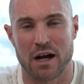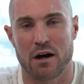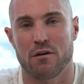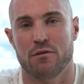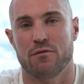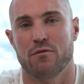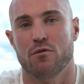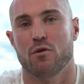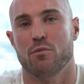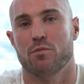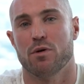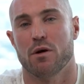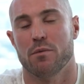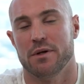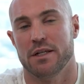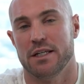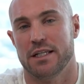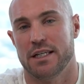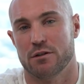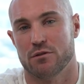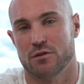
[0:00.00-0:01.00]
out of 4
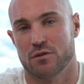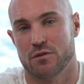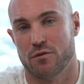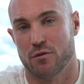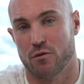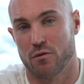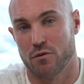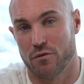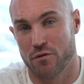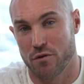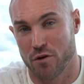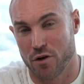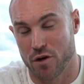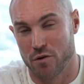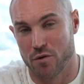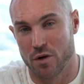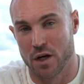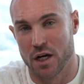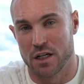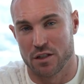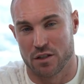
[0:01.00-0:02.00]
property deals fall
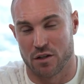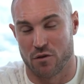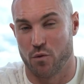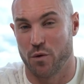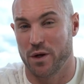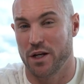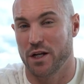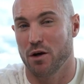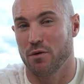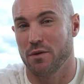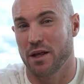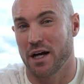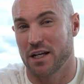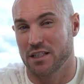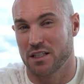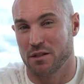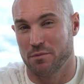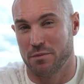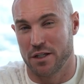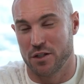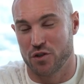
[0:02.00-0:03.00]
through. So if we know
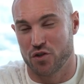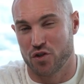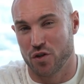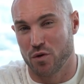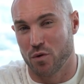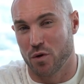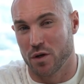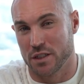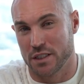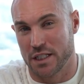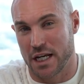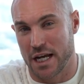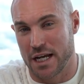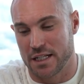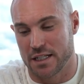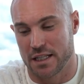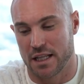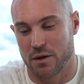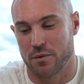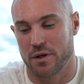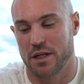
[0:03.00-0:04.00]
that to be true on
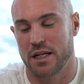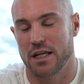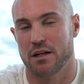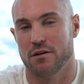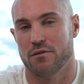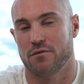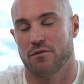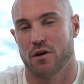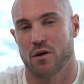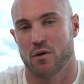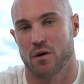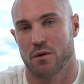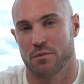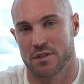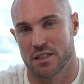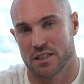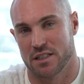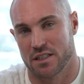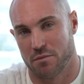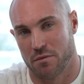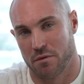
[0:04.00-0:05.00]
data, then we need a follow-up
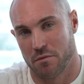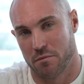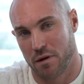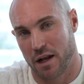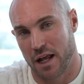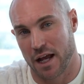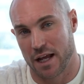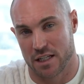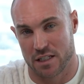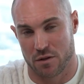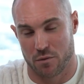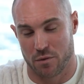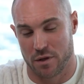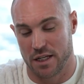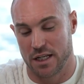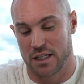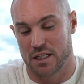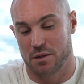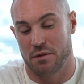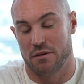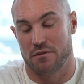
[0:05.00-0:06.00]
system in place. And we
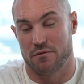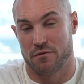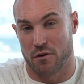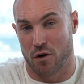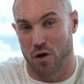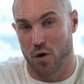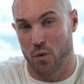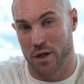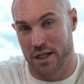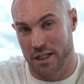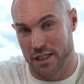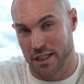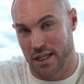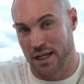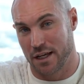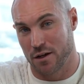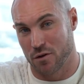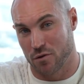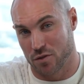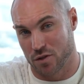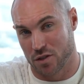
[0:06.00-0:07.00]
need to be following
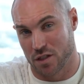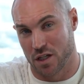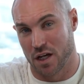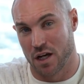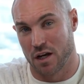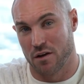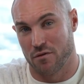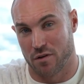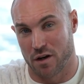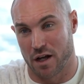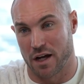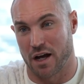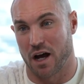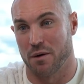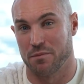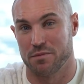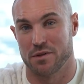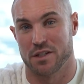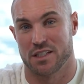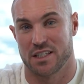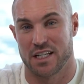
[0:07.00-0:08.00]
deals for like
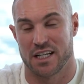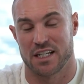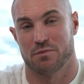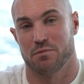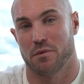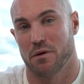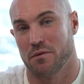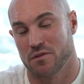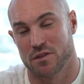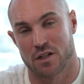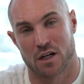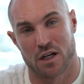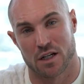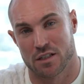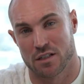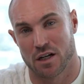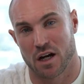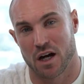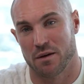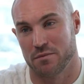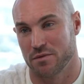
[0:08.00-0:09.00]
up to 6 months at a
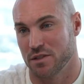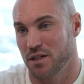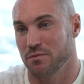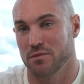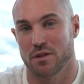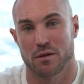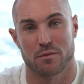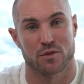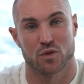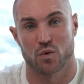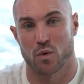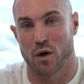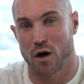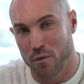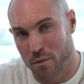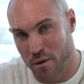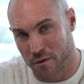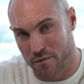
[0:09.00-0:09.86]
time, sometimes 12